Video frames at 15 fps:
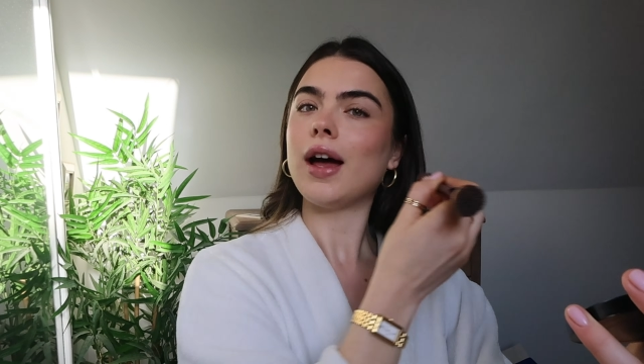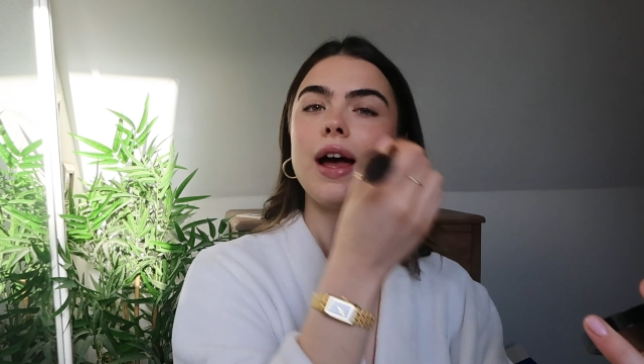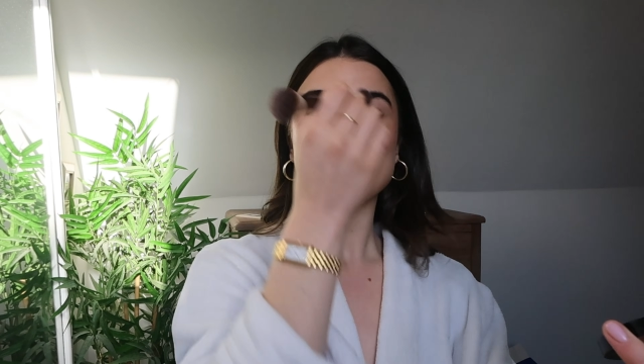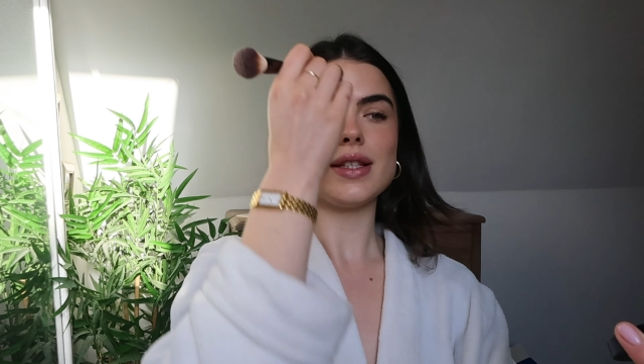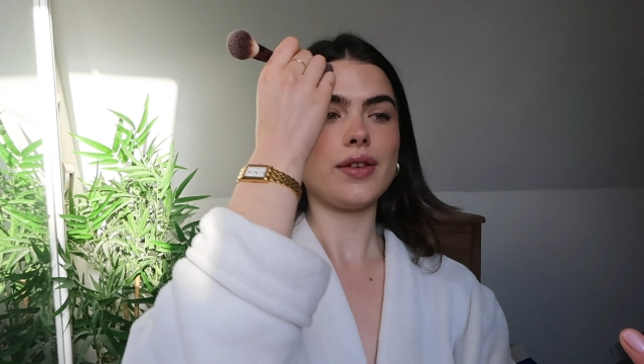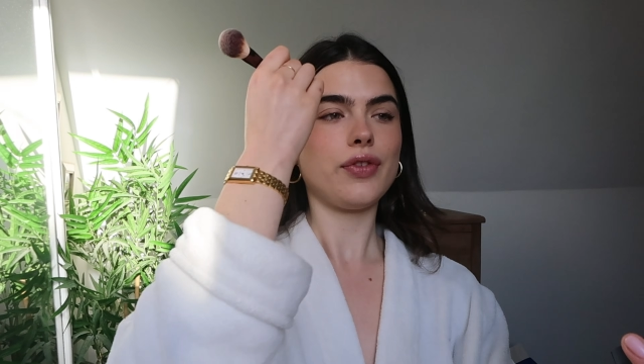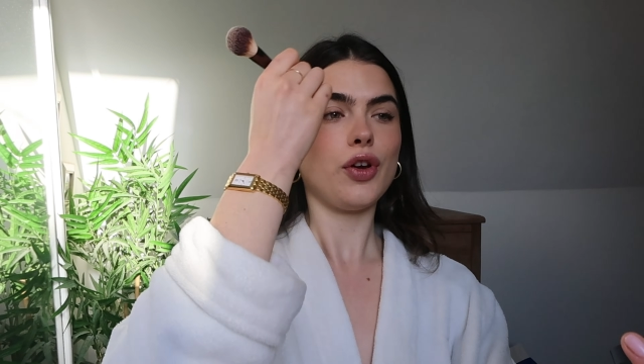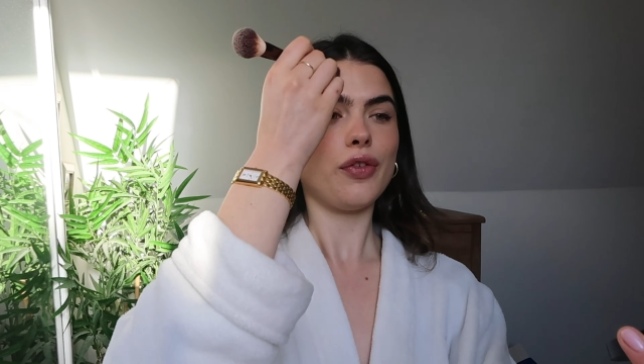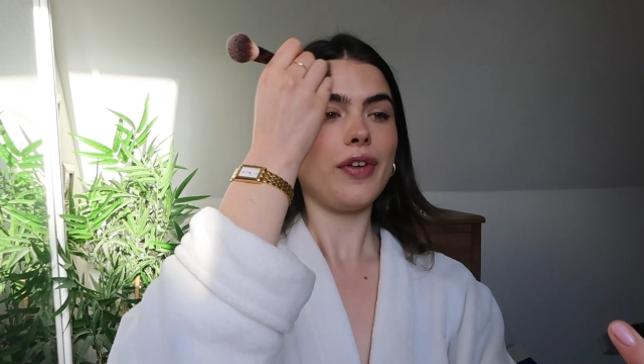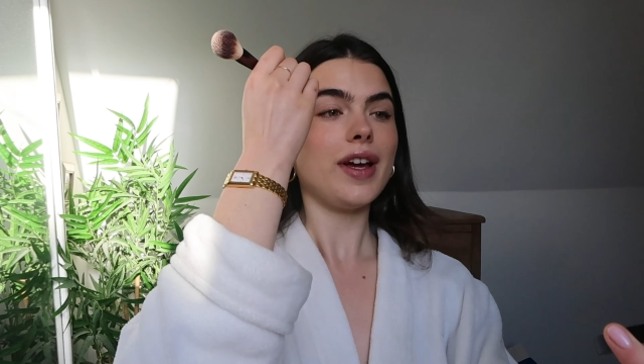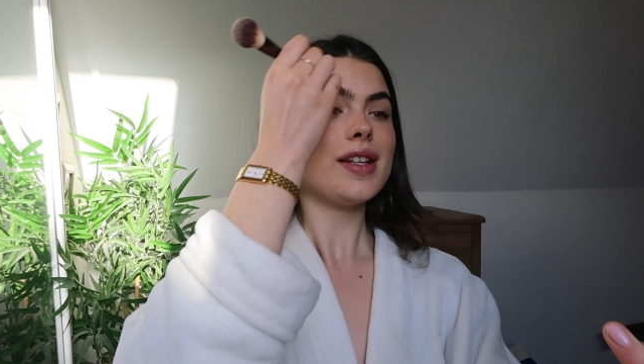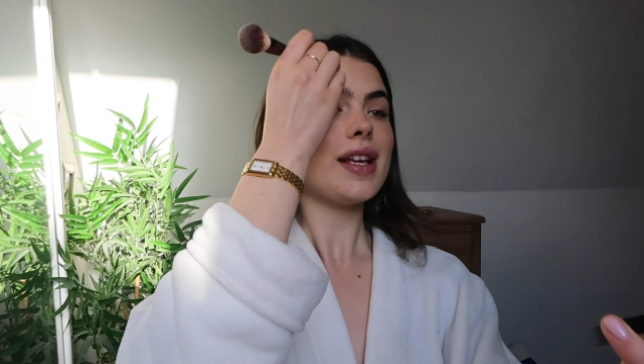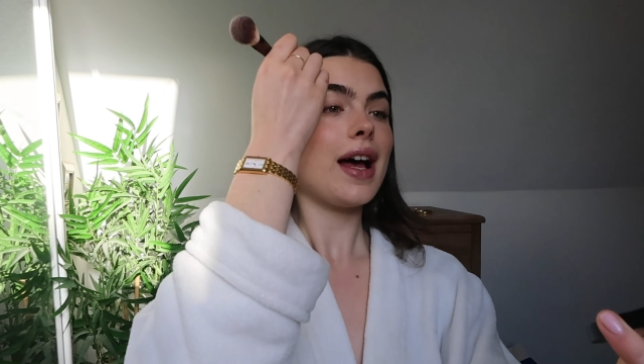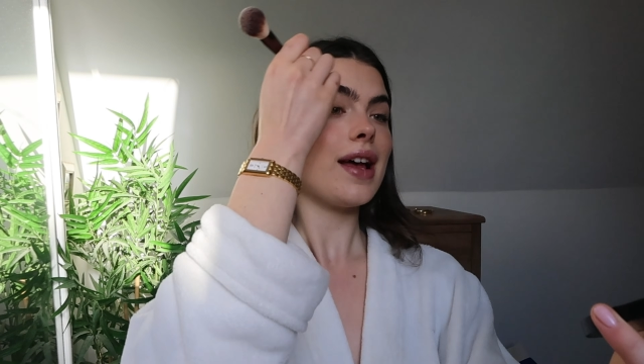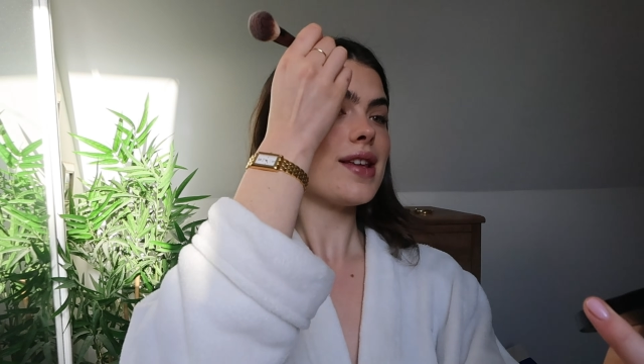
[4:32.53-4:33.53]
as if your
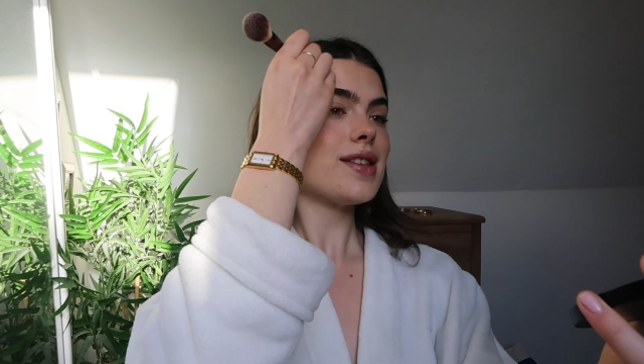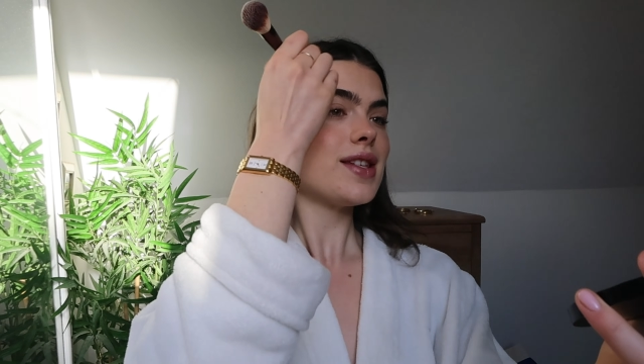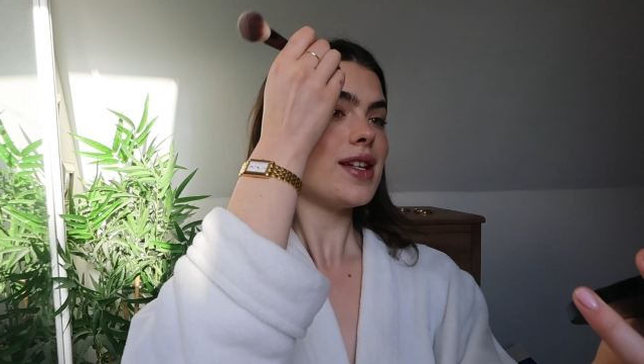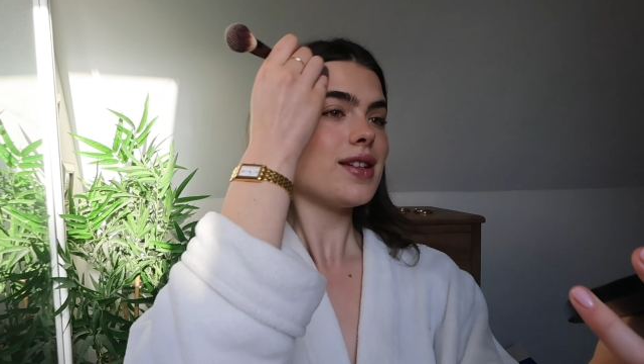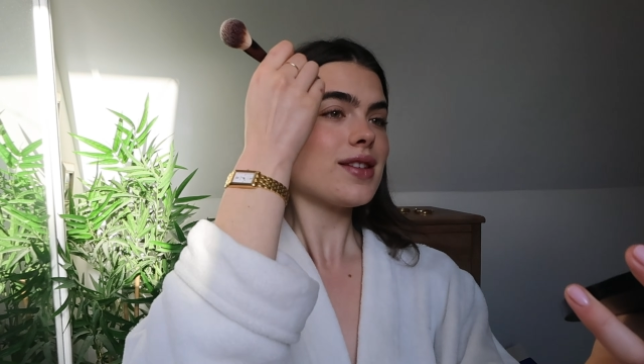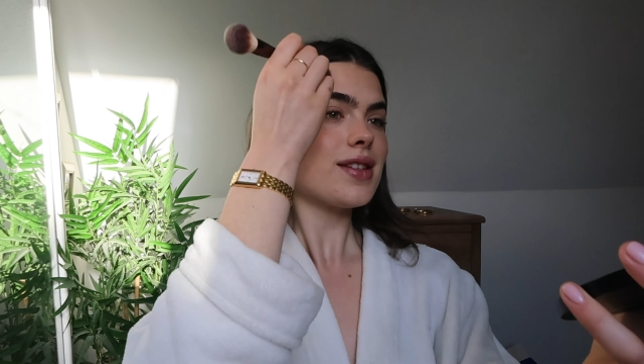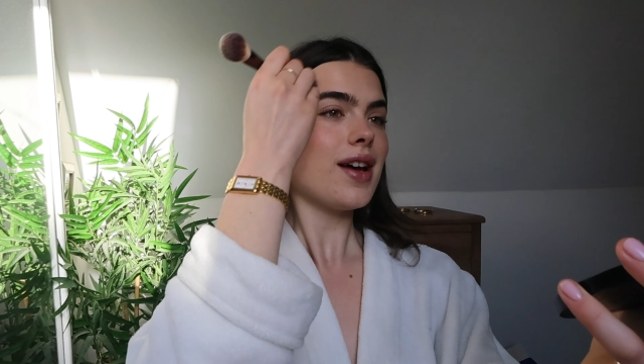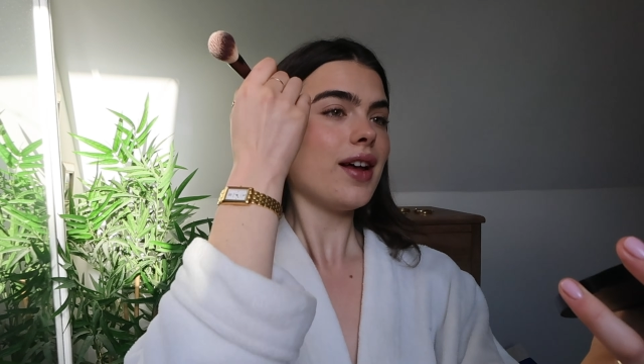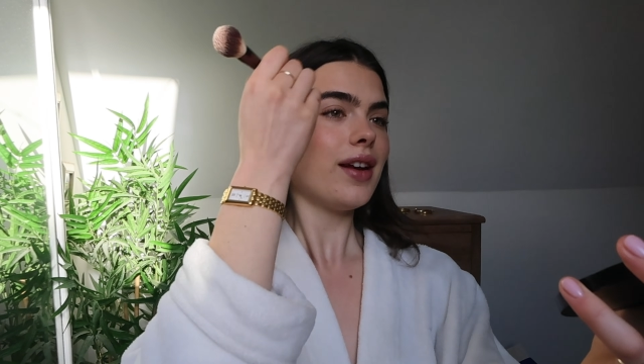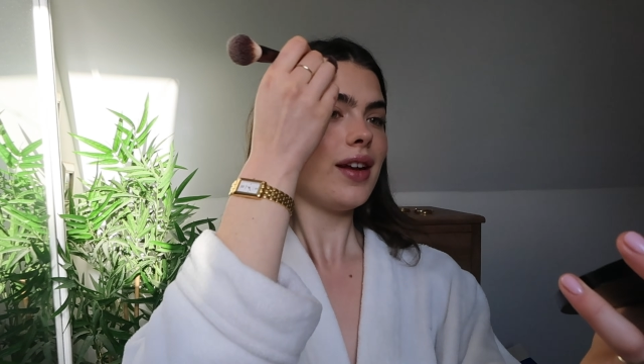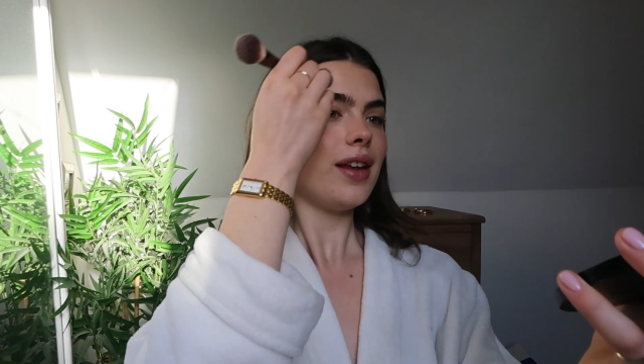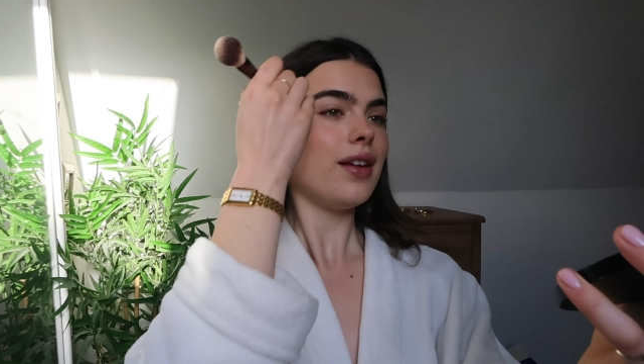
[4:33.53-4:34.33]
face has seen sun,